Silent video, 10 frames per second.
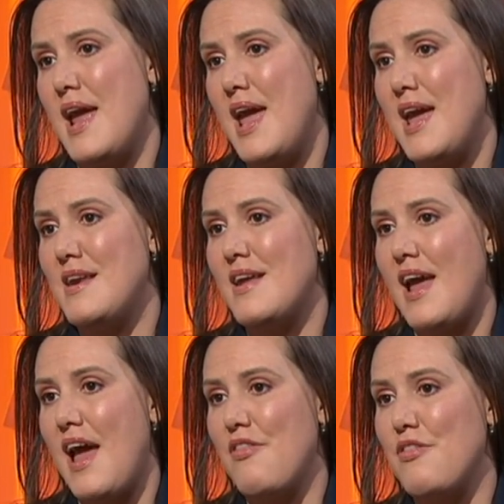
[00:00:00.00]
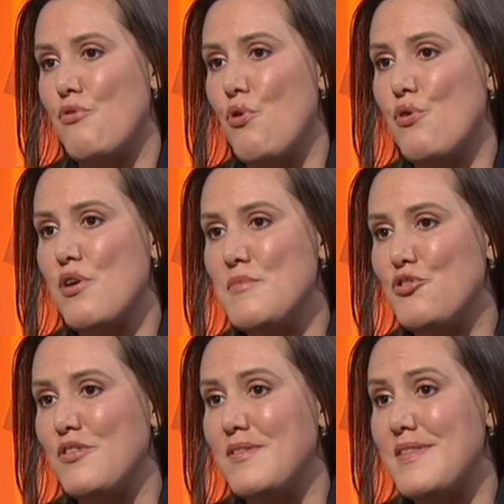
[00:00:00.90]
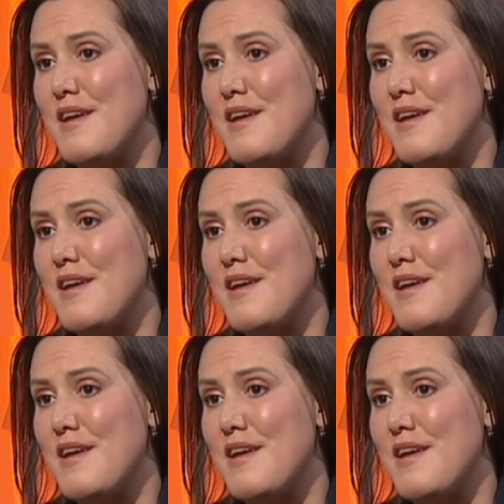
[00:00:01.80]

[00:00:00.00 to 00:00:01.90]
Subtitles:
aired at the Royal Commission.